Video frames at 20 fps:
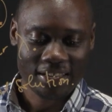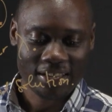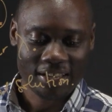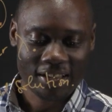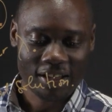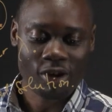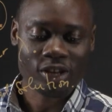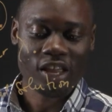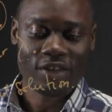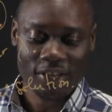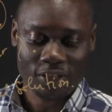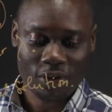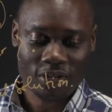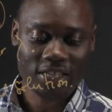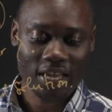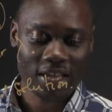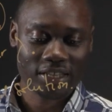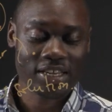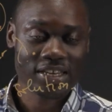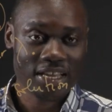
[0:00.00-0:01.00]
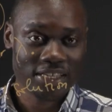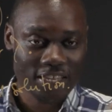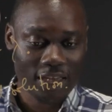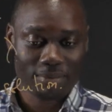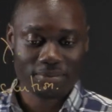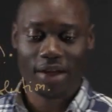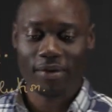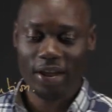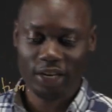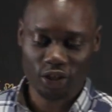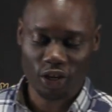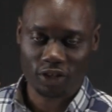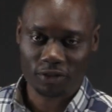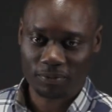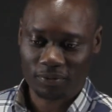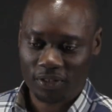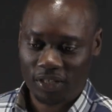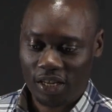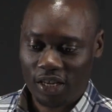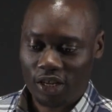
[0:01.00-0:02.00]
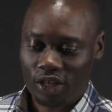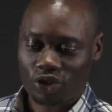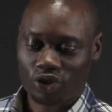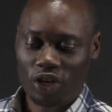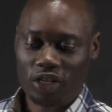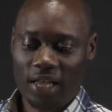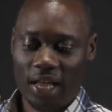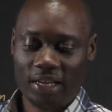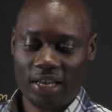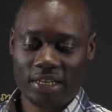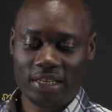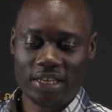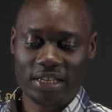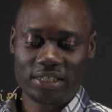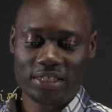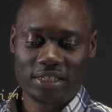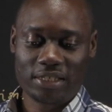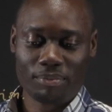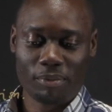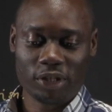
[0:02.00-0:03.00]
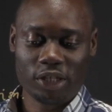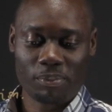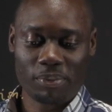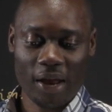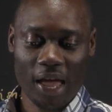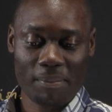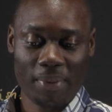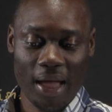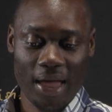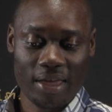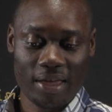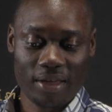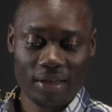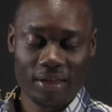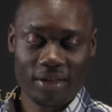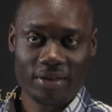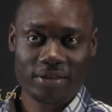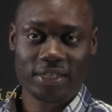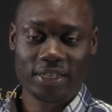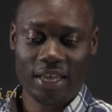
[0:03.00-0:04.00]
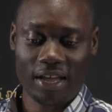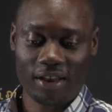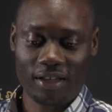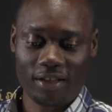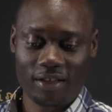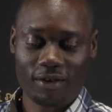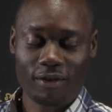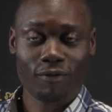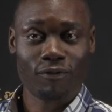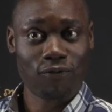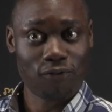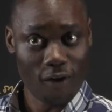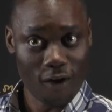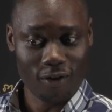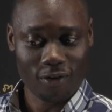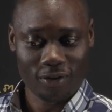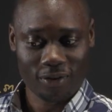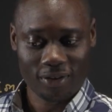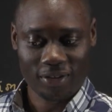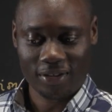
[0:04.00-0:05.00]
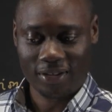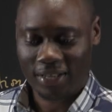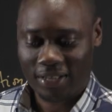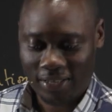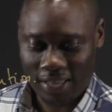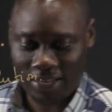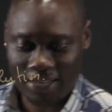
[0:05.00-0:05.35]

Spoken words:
or the vector z in the same direction, just that it is multiplied by a scalar 4. That